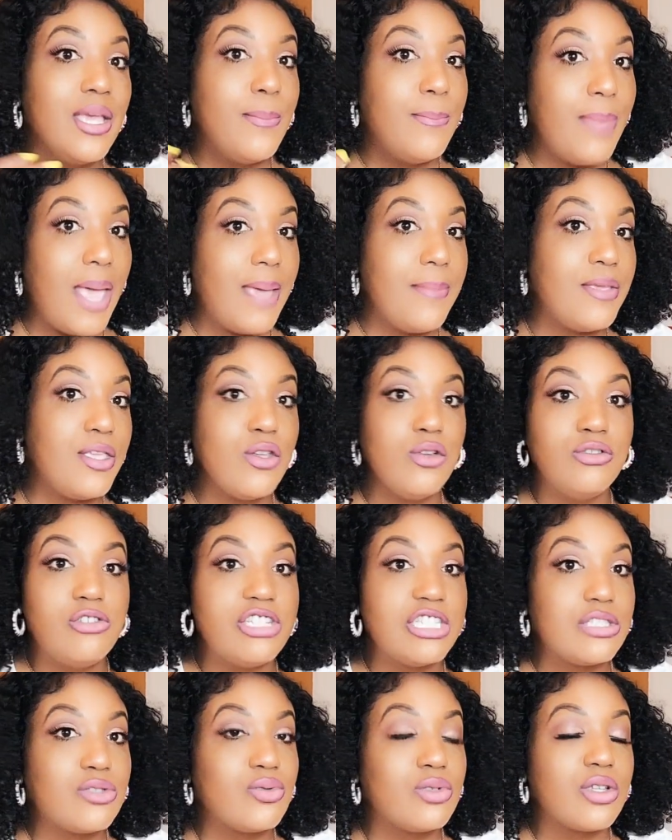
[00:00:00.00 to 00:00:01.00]
Maybe you
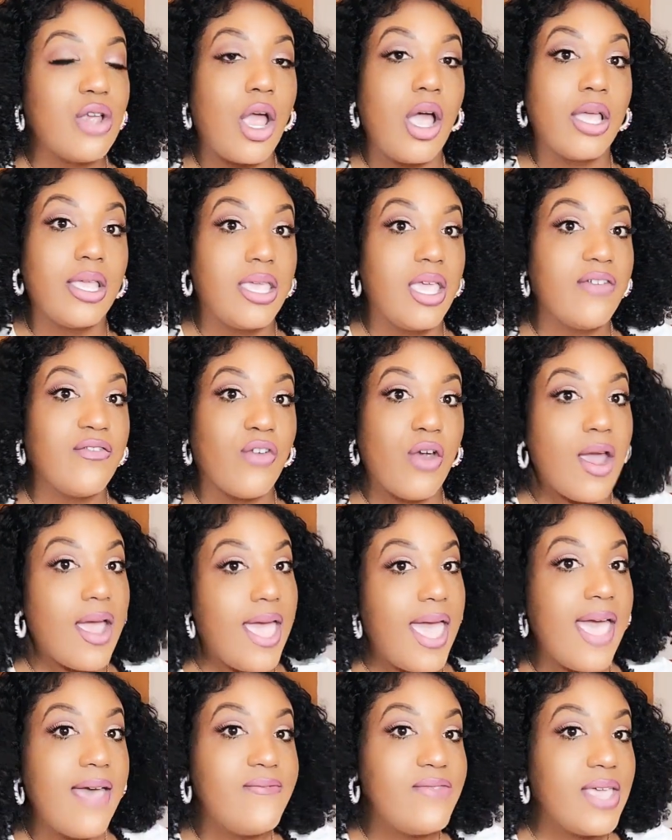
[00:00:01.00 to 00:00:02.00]
just were a giver, a
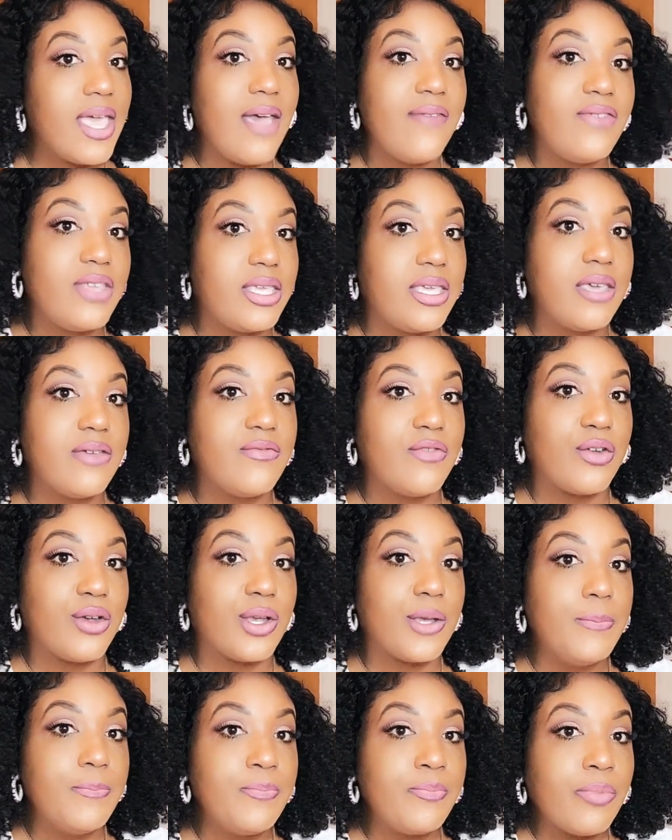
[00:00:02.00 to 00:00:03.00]
heavy
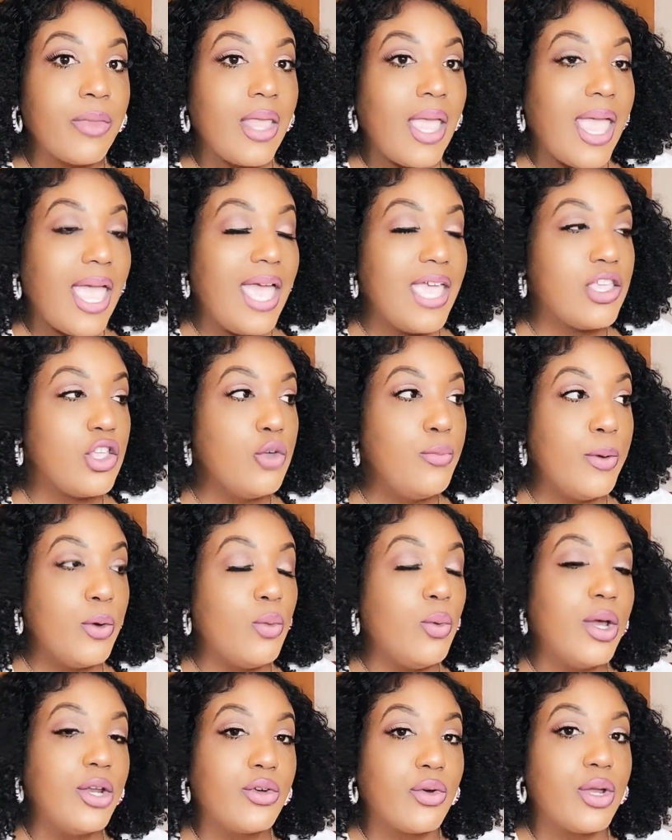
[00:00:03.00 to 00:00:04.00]
giver, and you've
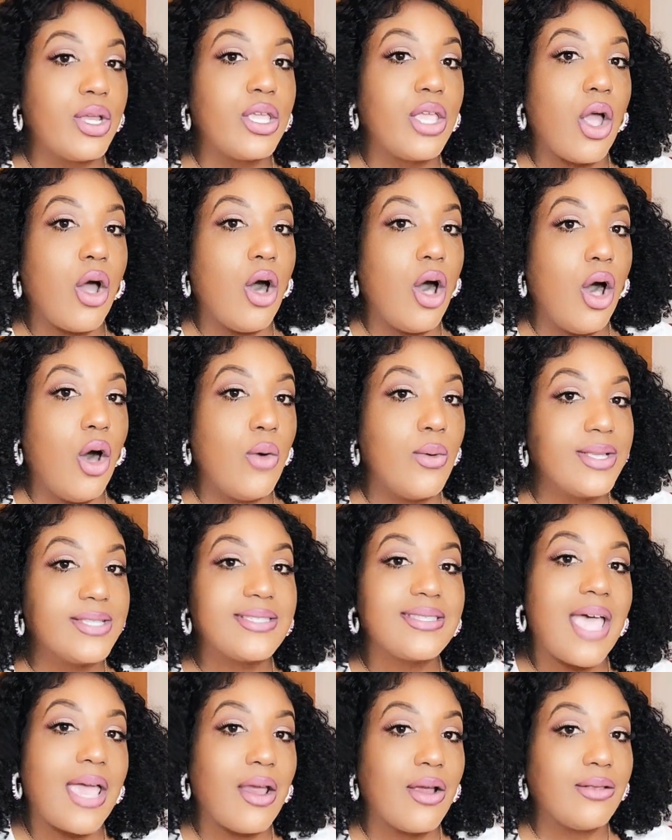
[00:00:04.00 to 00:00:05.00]
been wondering your whole
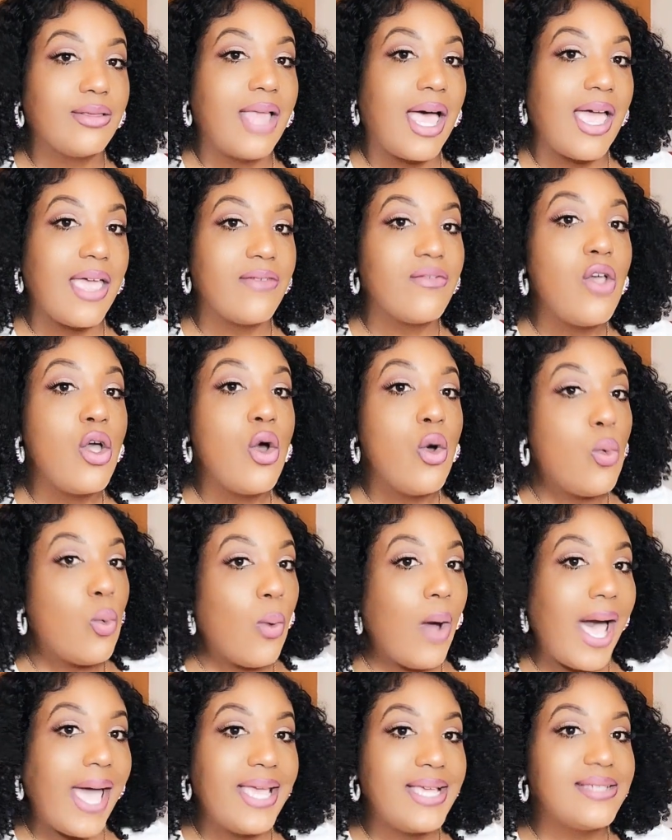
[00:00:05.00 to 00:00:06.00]
entire life,
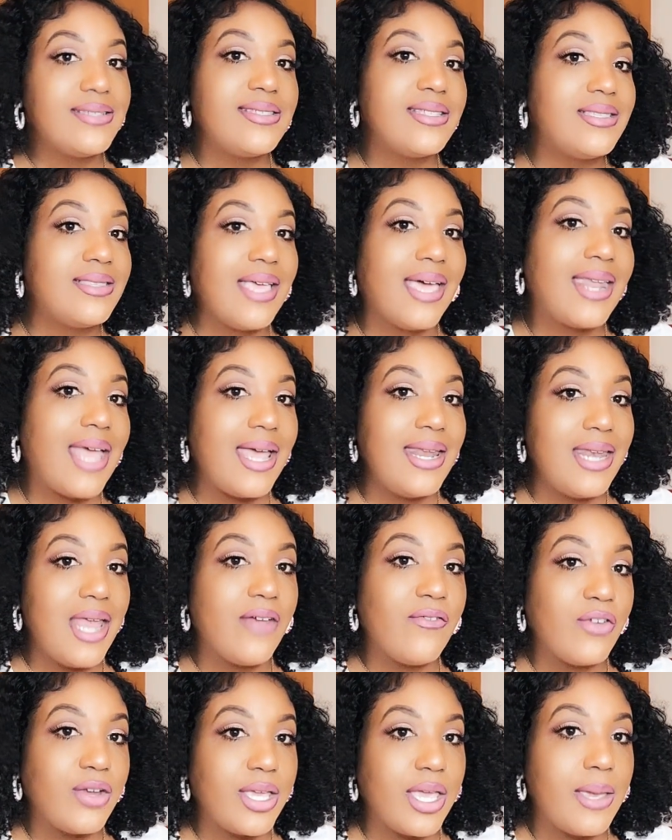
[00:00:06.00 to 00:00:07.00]
why is it that I
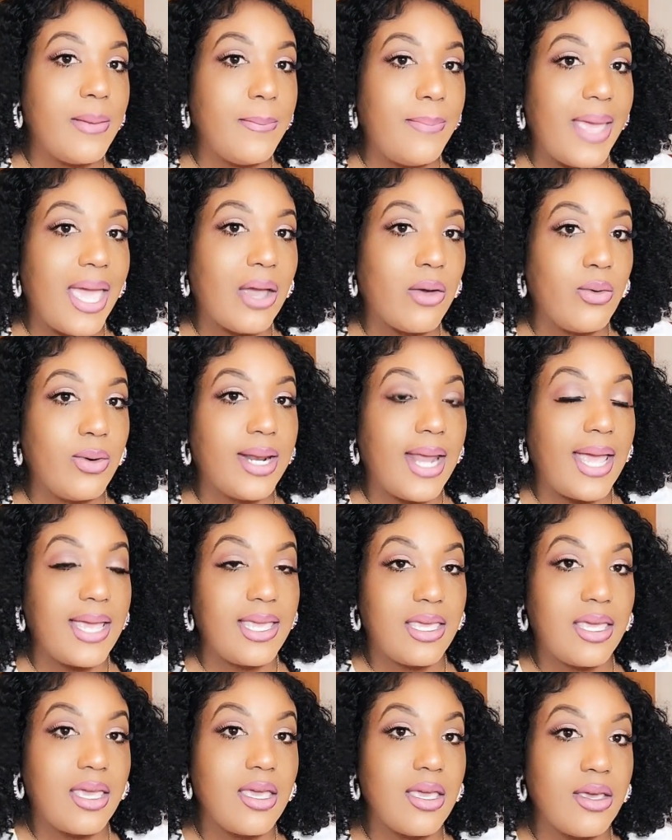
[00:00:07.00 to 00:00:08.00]
never get back what I
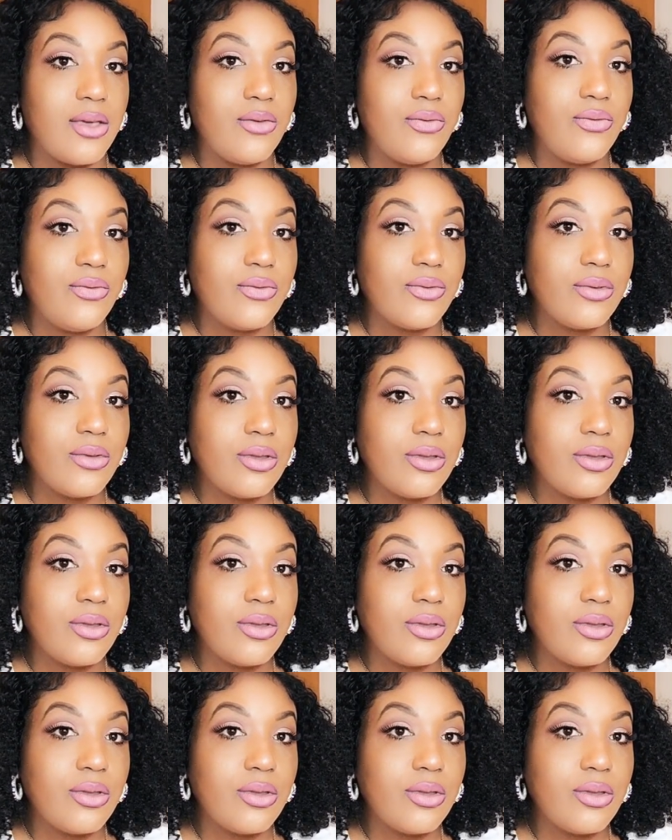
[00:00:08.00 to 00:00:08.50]
give?